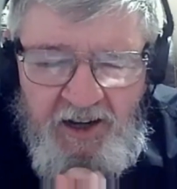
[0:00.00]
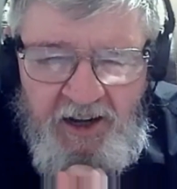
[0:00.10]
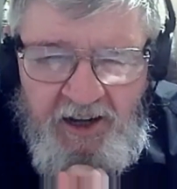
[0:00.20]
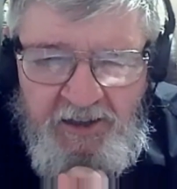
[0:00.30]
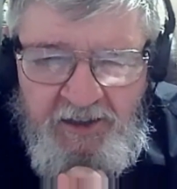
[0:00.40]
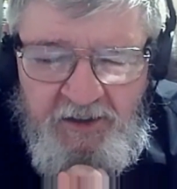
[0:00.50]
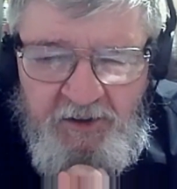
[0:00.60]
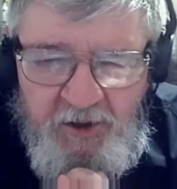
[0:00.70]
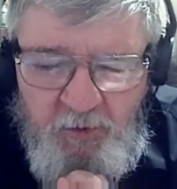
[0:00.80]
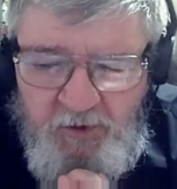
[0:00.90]
And
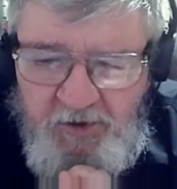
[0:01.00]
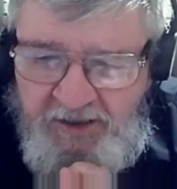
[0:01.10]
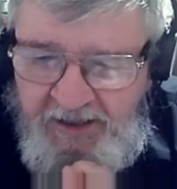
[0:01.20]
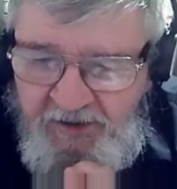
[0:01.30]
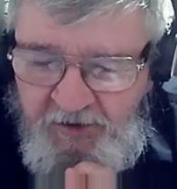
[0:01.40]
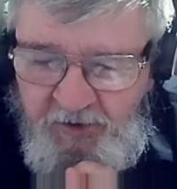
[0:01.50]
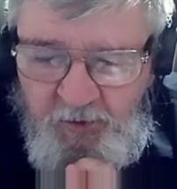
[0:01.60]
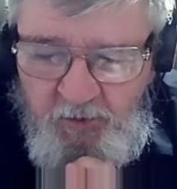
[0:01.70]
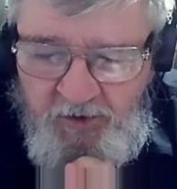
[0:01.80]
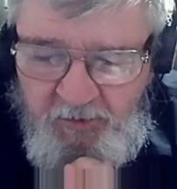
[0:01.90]
the other one had to
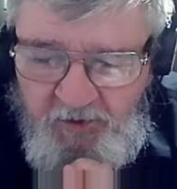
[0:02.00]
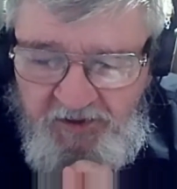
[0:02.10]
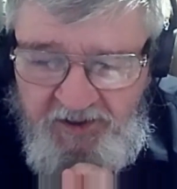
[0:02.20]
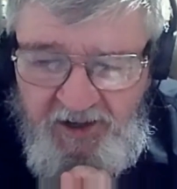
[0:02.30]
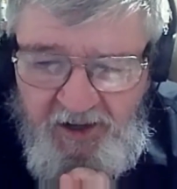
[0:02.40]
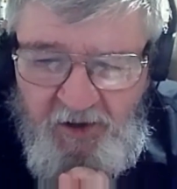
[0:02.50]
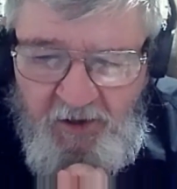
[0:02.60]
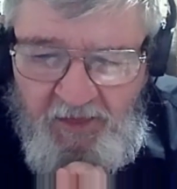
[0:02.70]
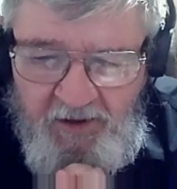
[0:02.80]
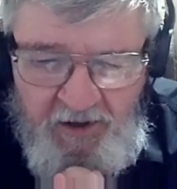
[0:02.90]
do with, with,
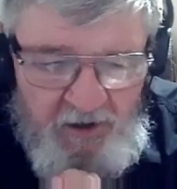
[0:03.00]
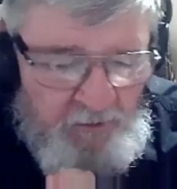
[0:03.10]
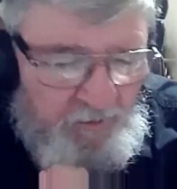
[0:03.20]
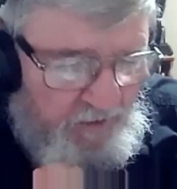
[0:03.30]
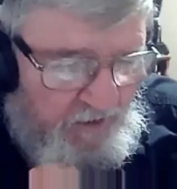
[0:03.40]
uh,